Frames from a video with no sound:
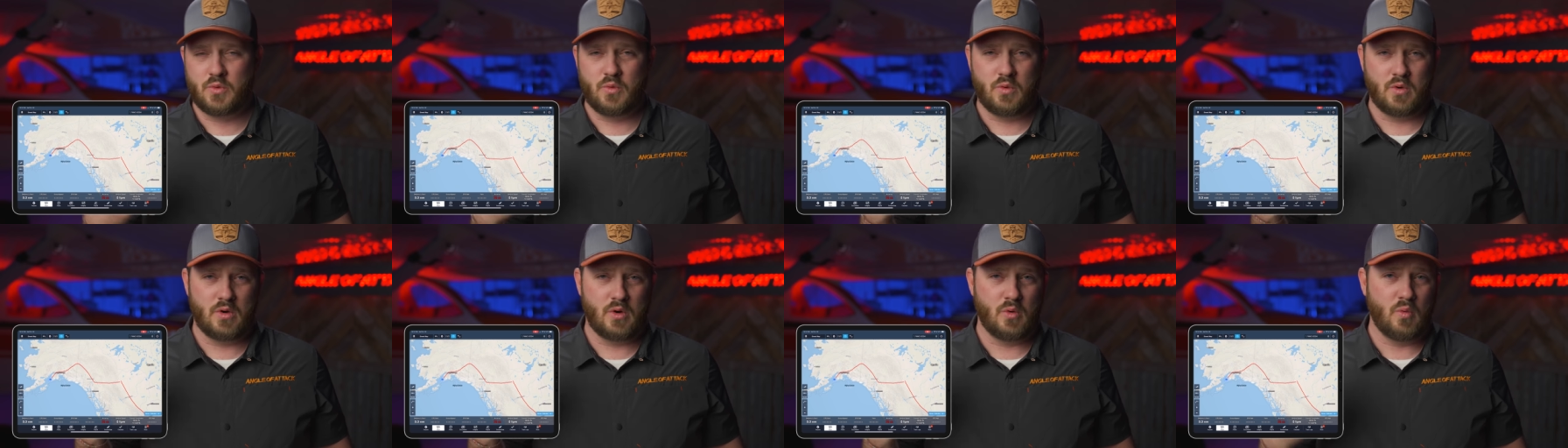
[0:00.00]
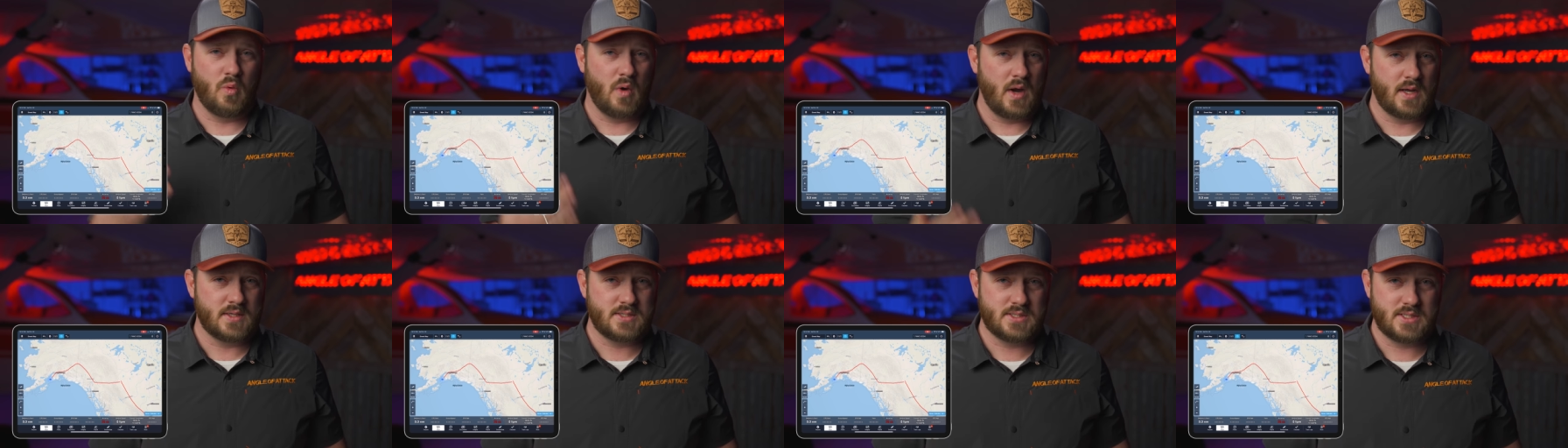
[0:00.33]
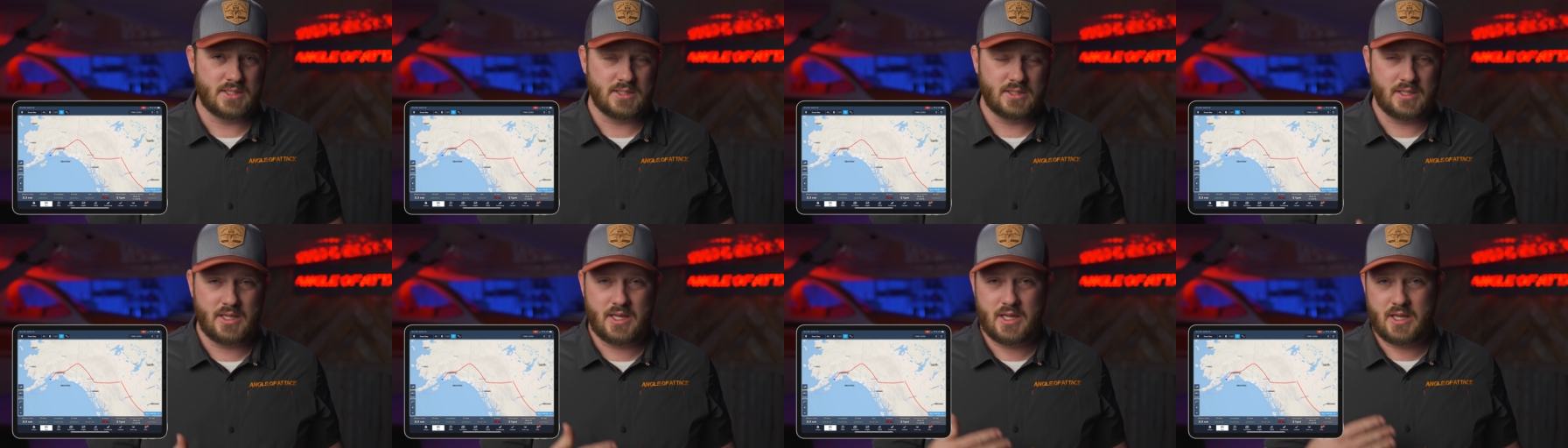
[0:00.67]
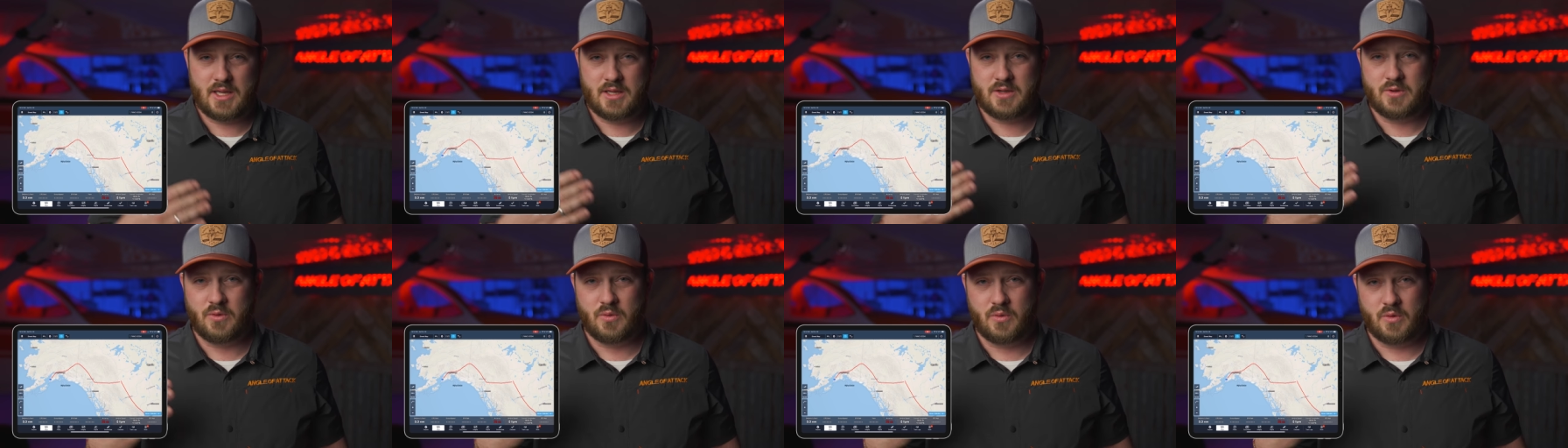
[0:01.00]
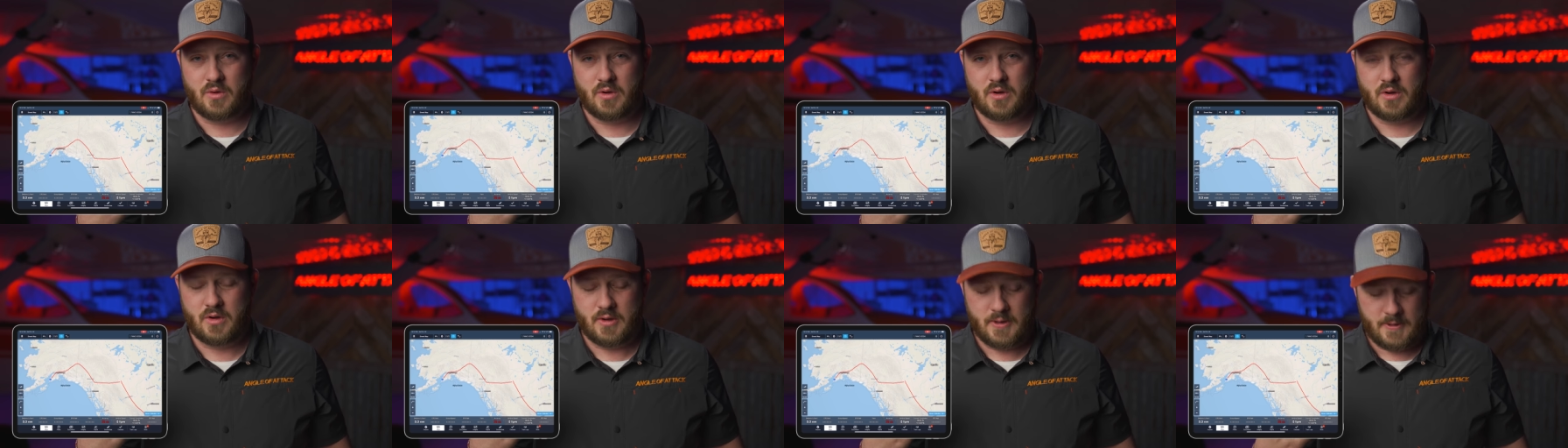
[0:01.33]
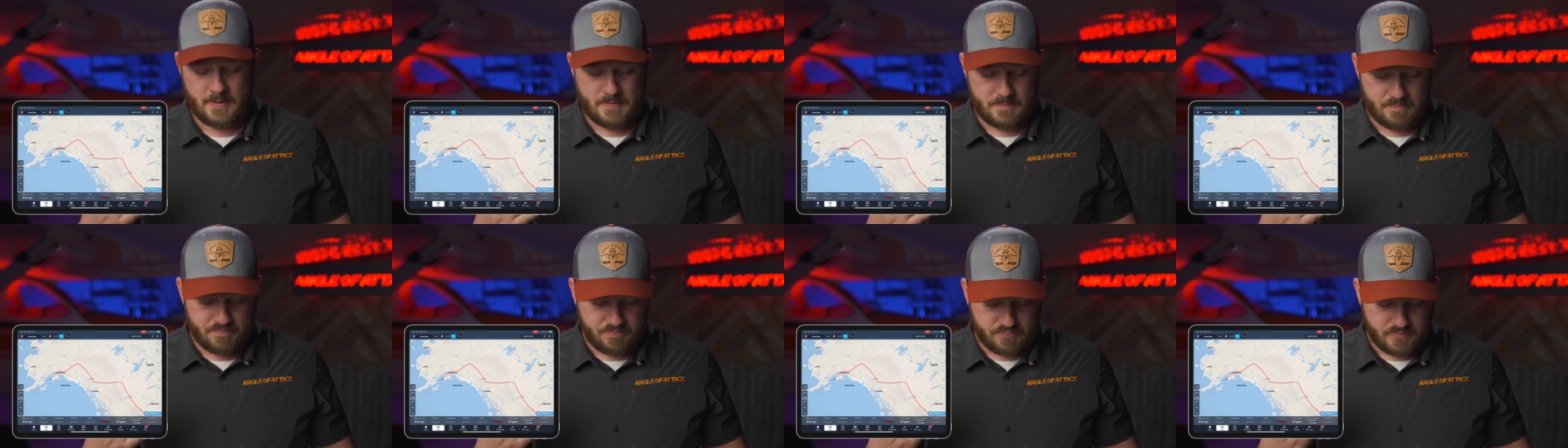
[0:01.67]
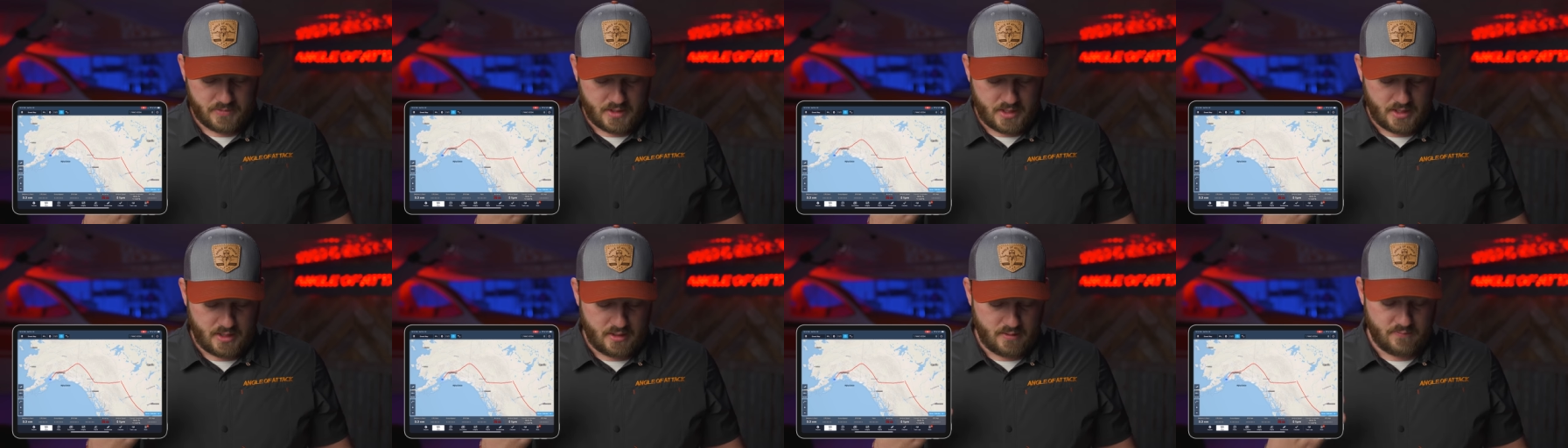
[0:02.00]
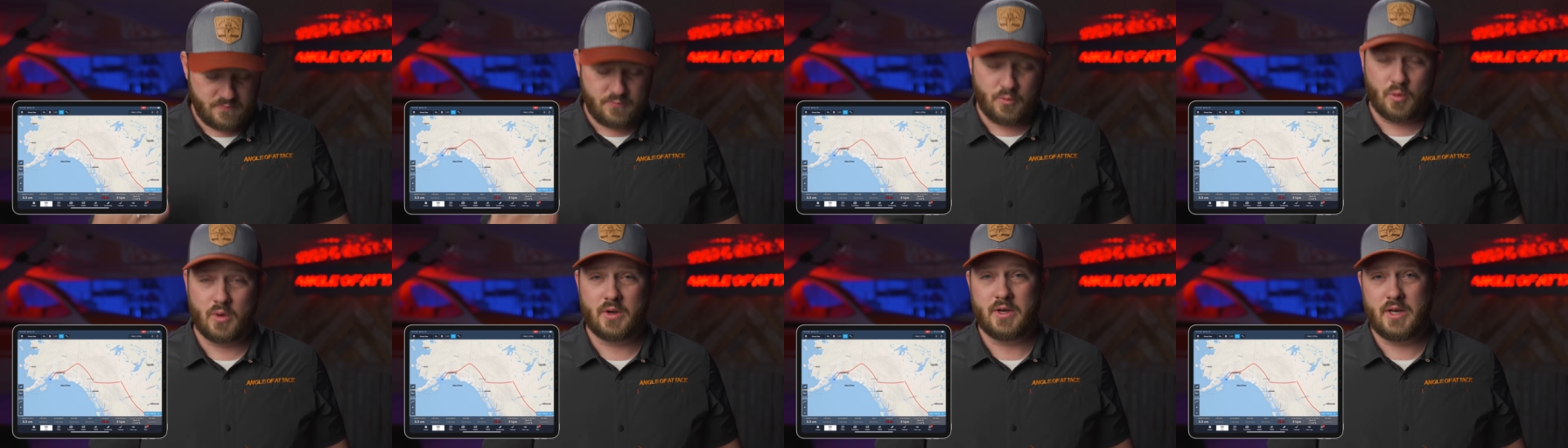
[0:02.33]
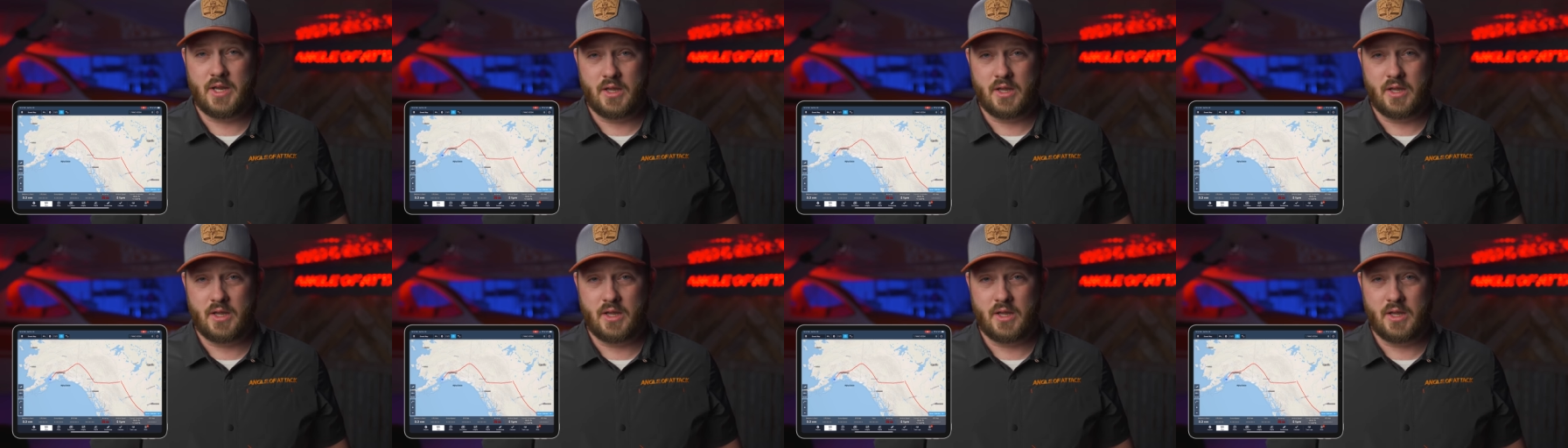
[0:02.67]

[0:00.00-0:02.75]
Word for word: or Watson Lake or uh, Fort